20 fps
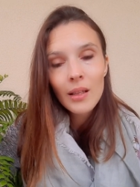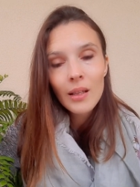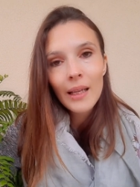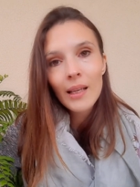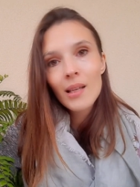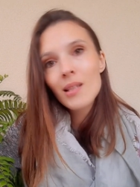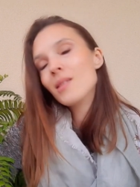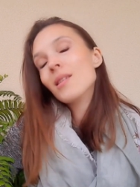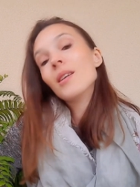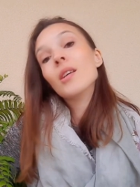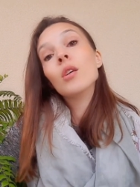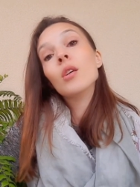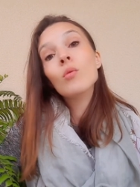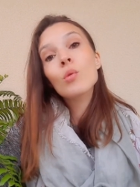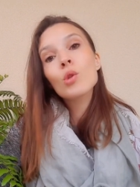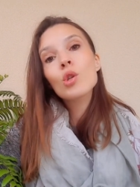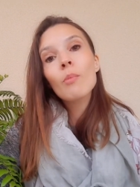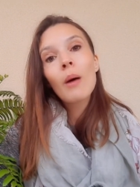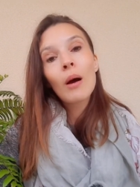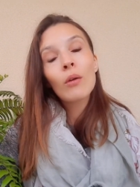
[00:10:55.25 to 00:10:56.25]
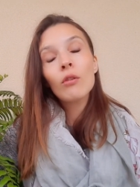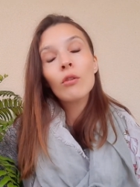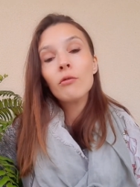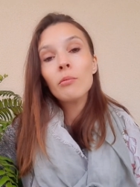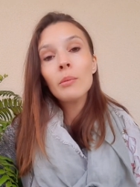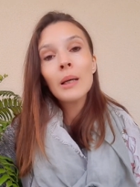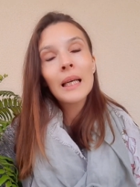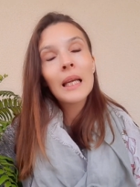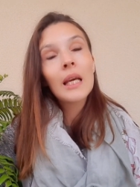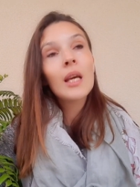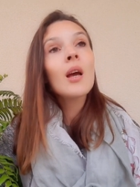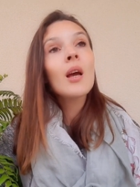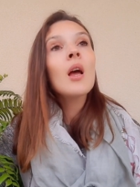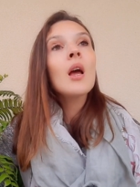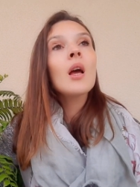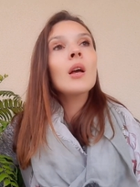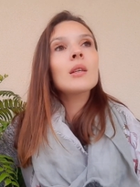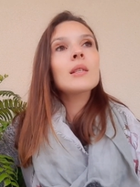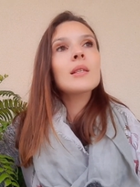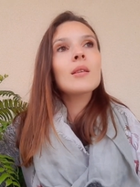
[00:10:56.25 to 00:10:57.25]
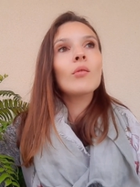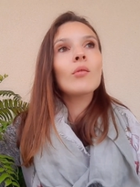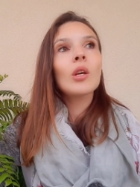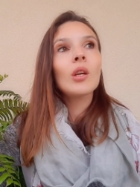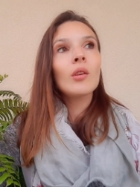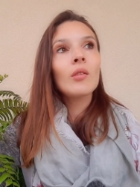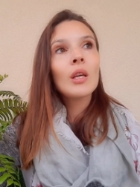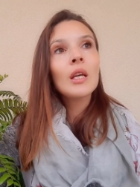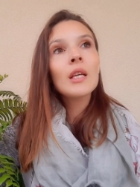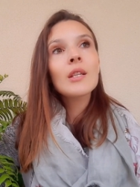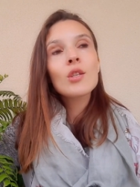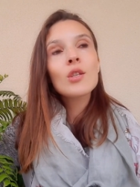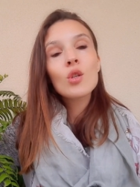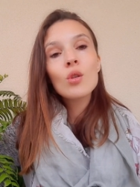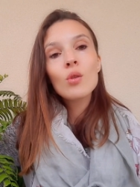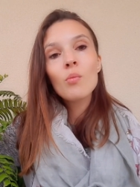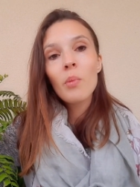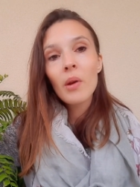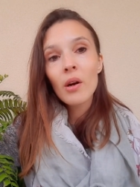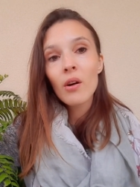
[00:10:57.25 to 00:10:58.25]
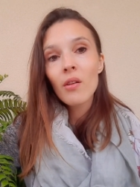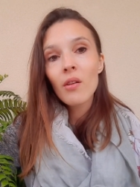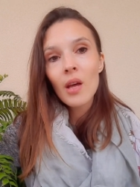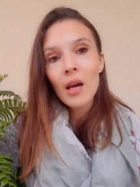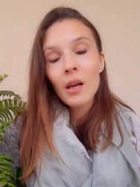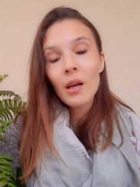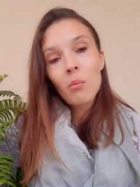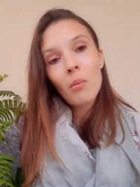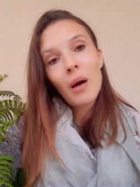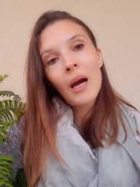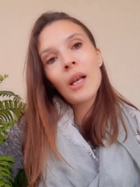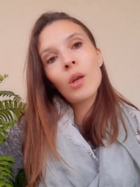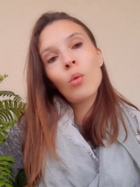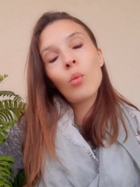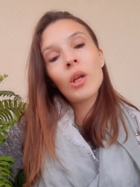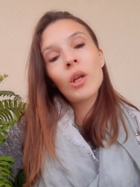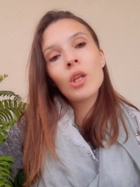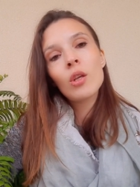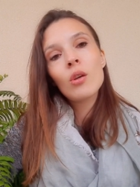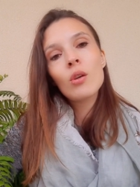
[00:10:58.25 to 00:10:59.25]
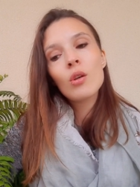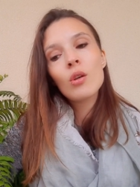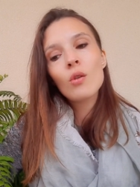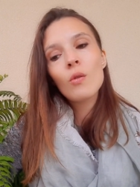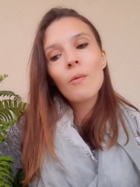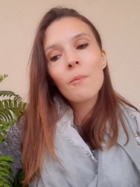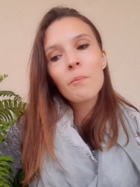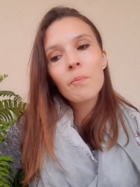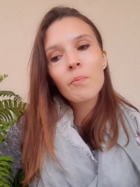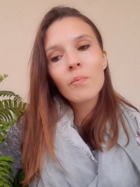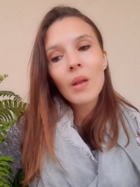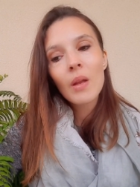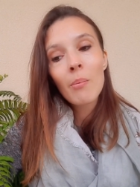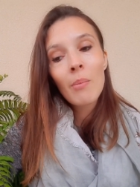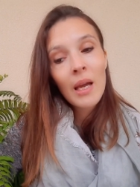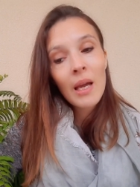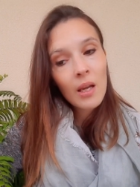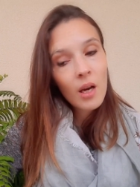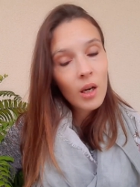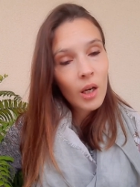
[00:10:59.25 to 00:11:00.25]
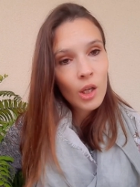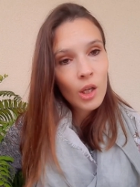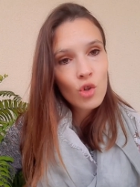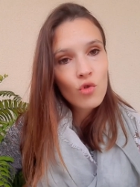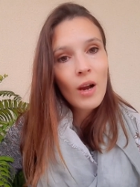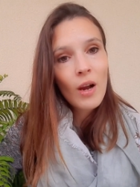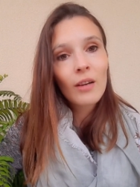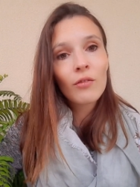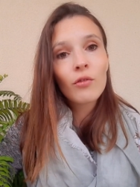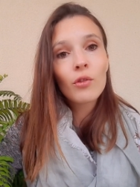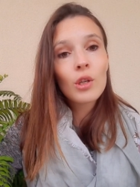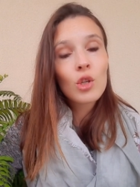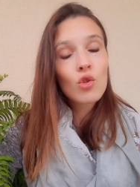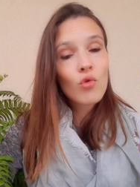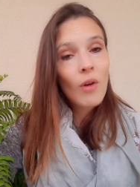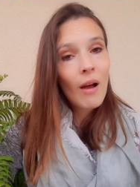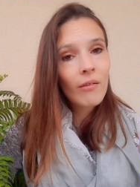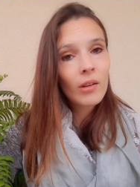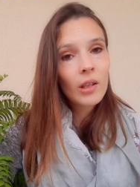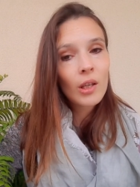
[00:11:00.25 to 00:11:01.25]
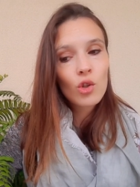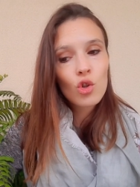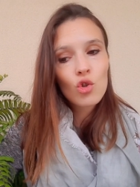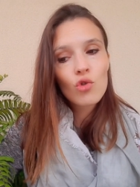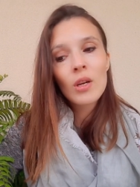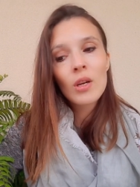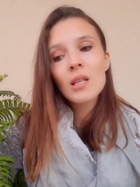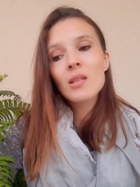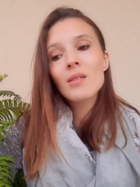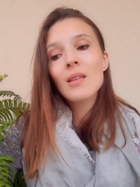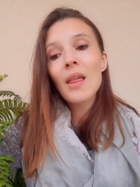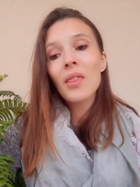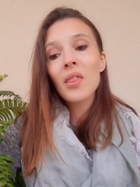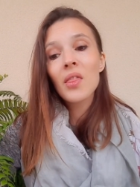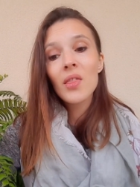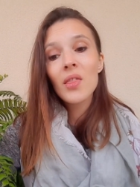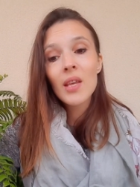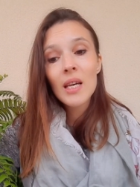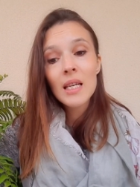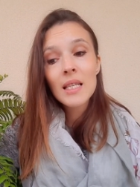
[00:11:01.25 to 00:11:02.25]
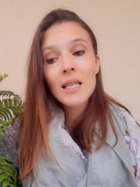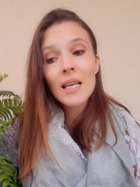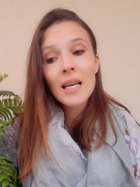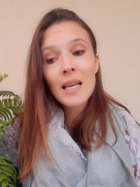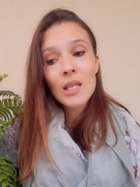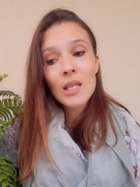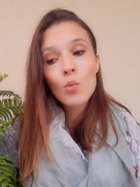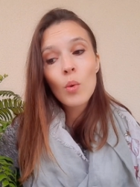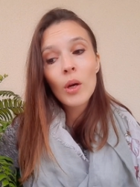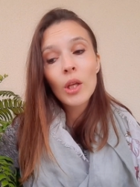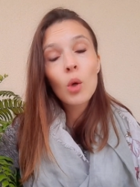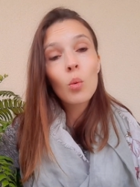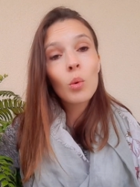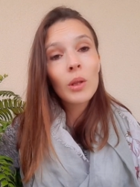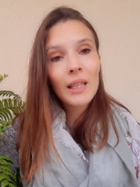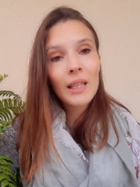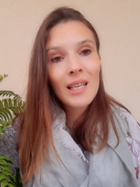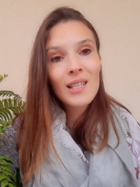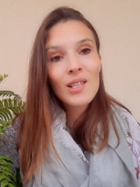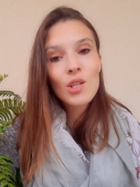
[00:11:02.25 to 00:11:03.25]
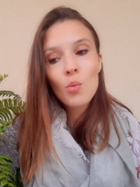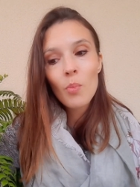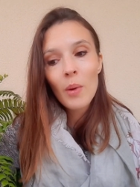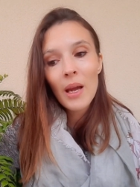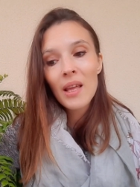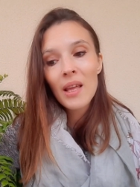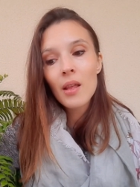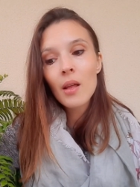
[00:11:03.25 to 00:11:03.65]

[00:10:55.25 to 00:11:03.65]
Like, it's a huge amount of money. So you need to bear that in mind when you make a contract for a travel insurance, that this is what you will need to pay.